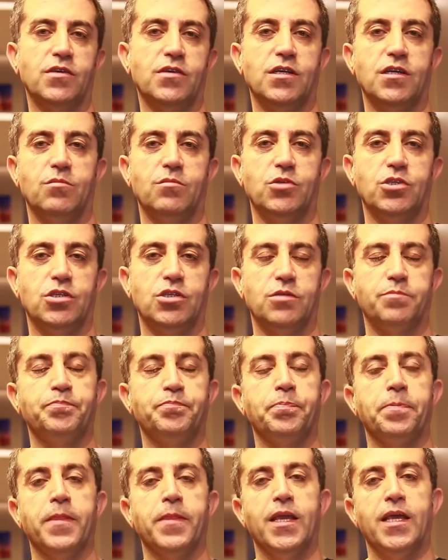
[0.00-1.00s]
are
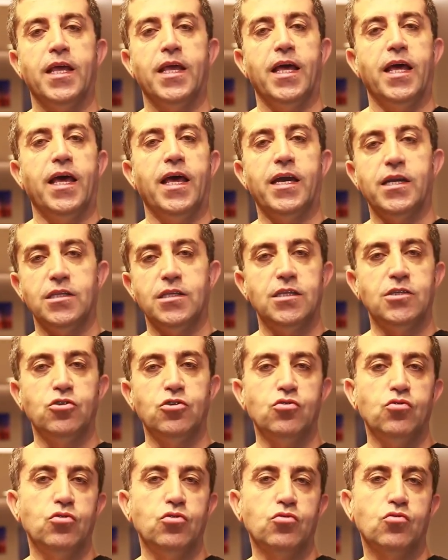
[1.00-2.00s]
few
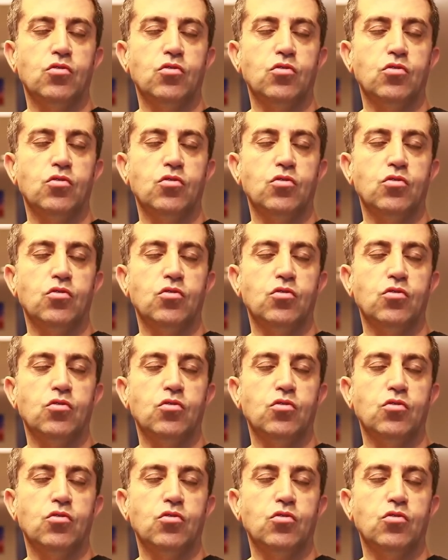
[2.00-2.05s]
medications,